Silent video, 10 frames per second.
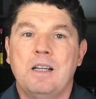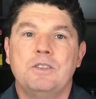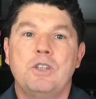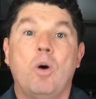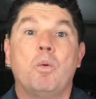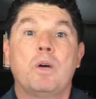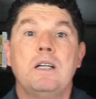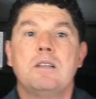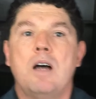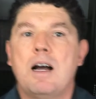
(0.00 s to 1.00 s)
So, we're
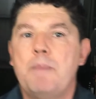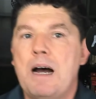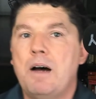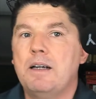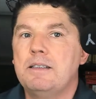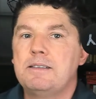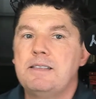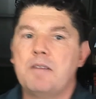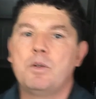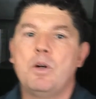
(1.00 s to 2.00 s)
going to talk about
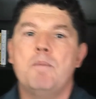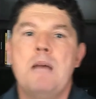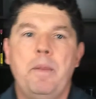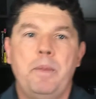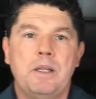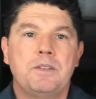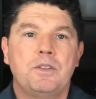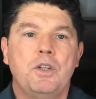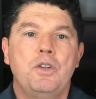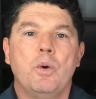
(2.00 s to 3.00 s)
several
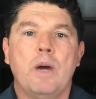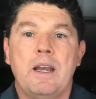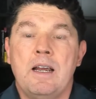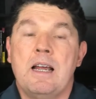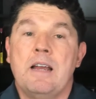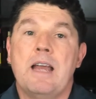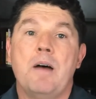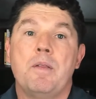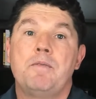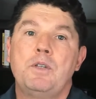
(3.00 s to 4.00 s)
methods to do it.
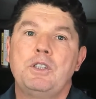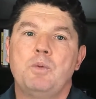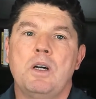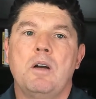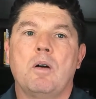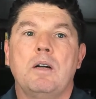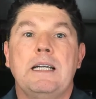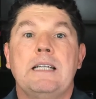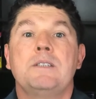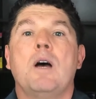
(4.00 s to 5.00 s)
Now, the first one
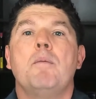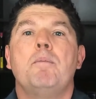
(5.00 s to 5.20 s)
is